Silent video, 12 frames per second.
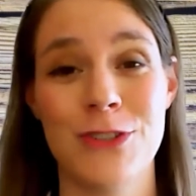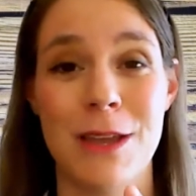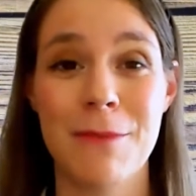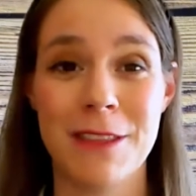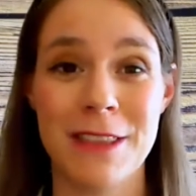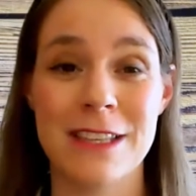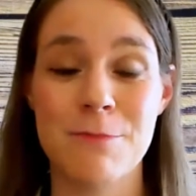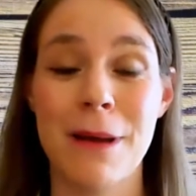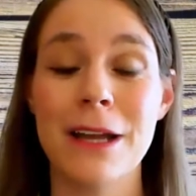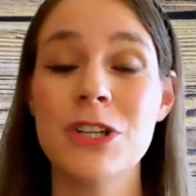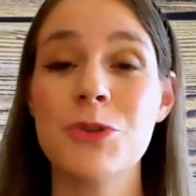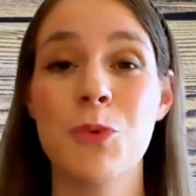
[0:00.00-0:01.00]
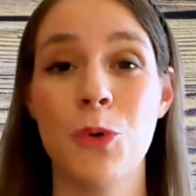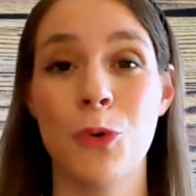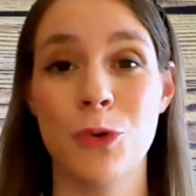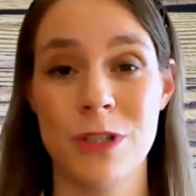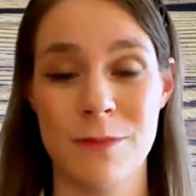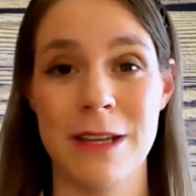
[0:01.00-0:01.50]
something that's much more
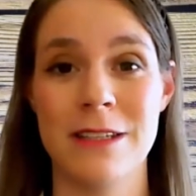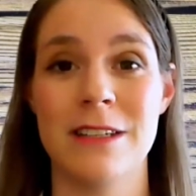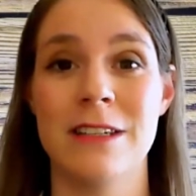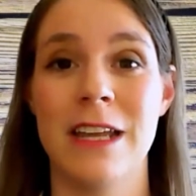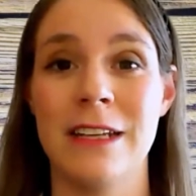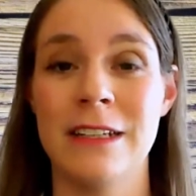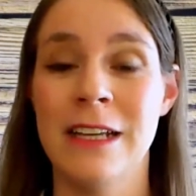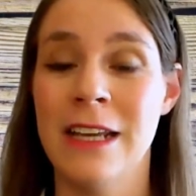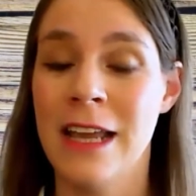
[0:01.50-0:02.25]
automated and